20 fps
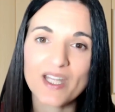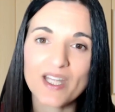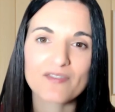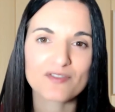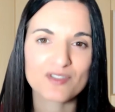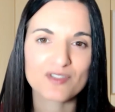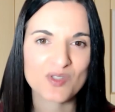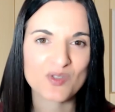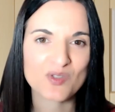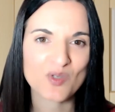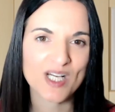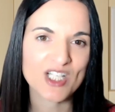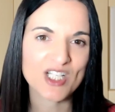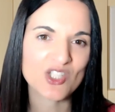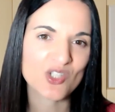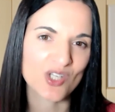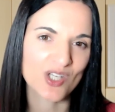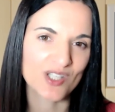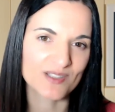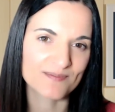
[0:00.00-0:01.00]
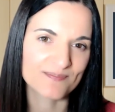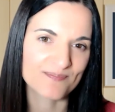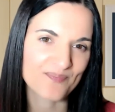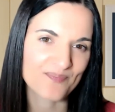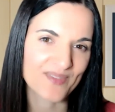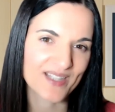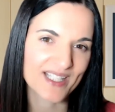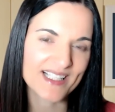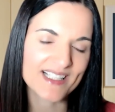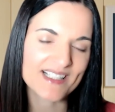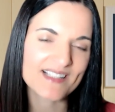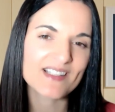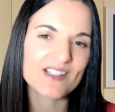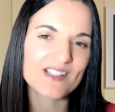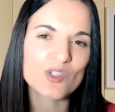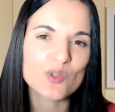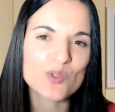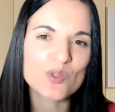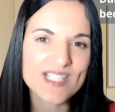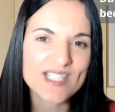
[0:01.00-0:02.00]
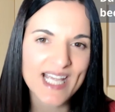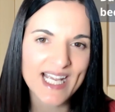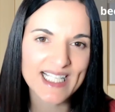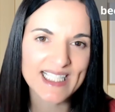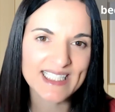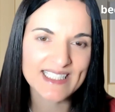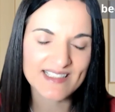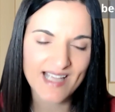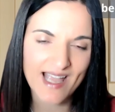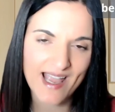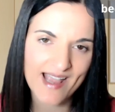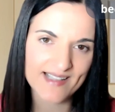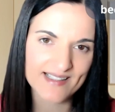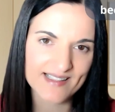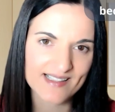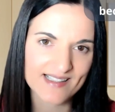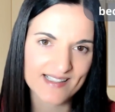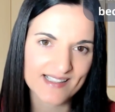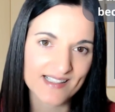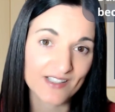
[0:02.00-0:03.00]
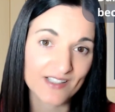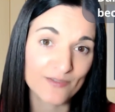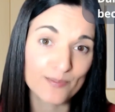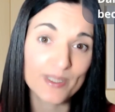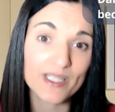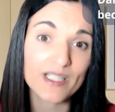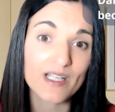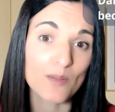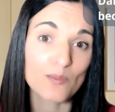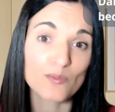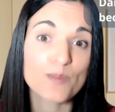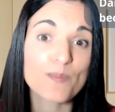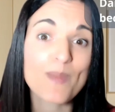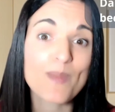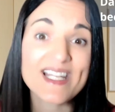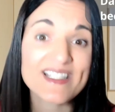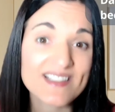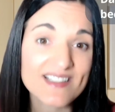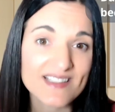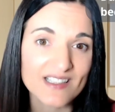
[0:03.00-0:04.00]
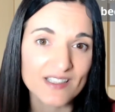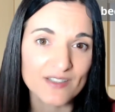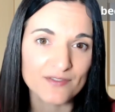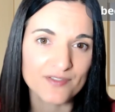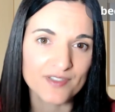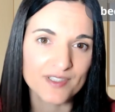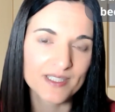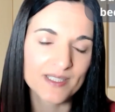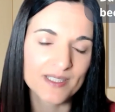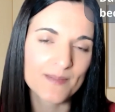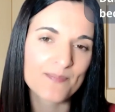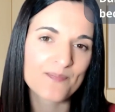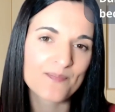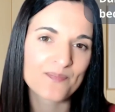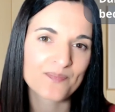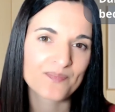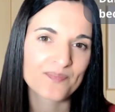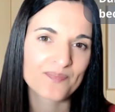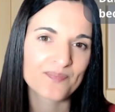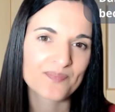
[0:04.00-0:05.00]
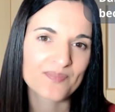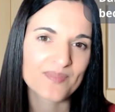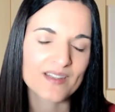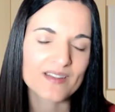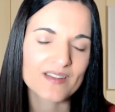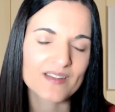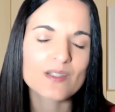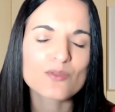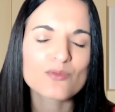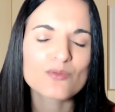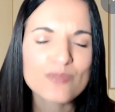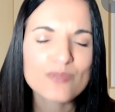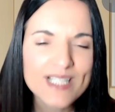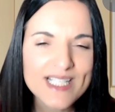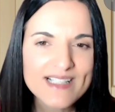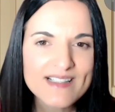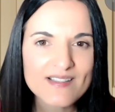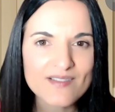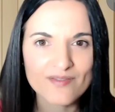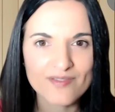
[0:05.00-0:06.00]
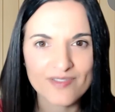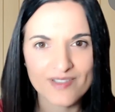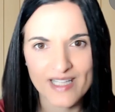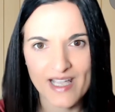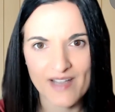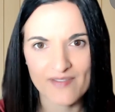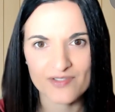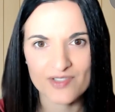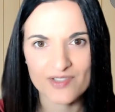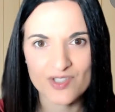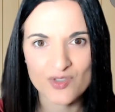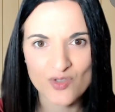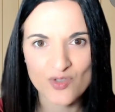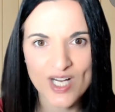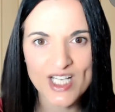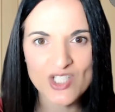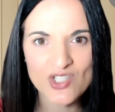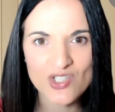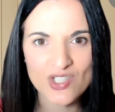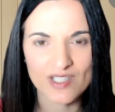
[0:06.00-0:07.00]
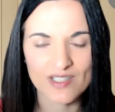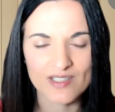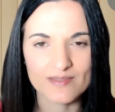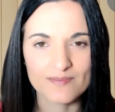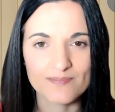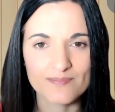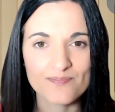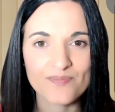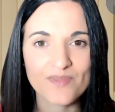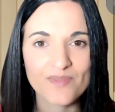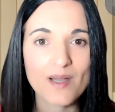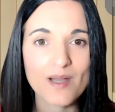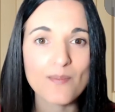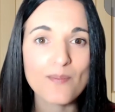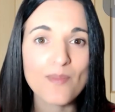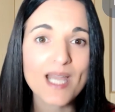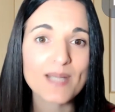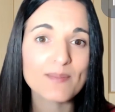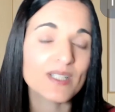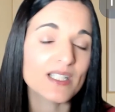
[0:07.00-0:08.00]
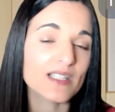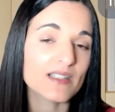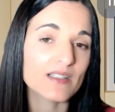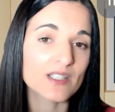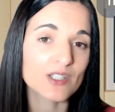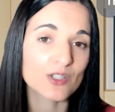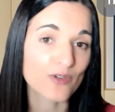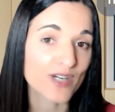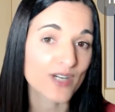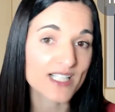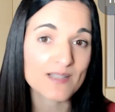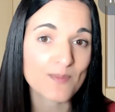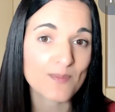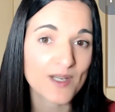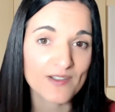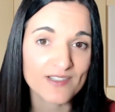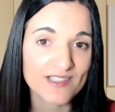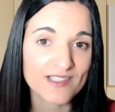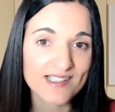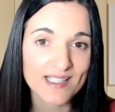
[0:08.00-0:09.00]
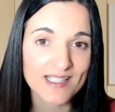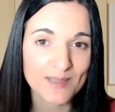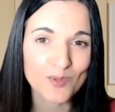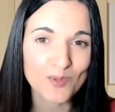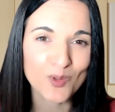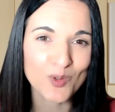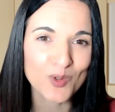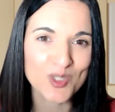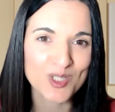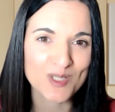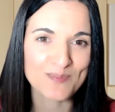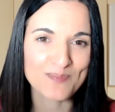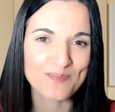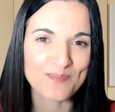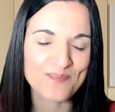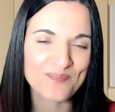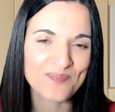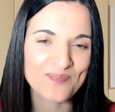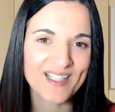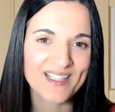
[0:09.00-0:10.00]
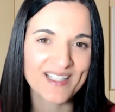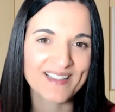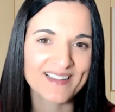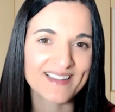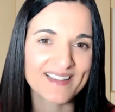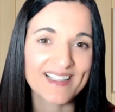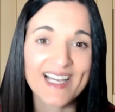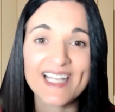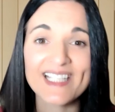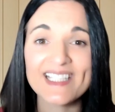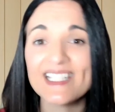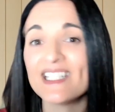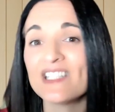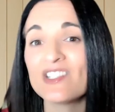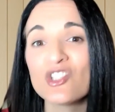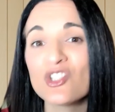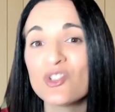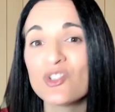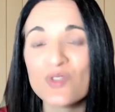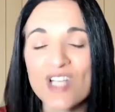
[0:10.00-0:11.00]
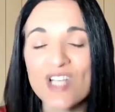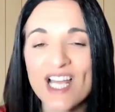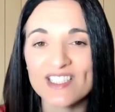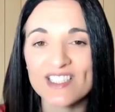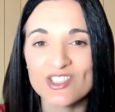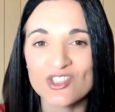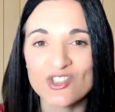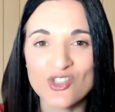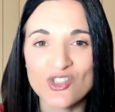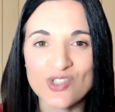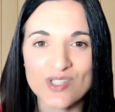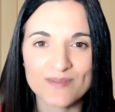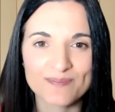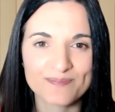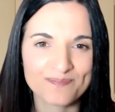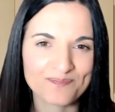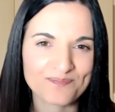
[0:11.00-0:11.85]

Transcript: a frustration is that your daily tasks have become repetitive the reason for that frustration might be that you're experiencing boredom and need a new challenge.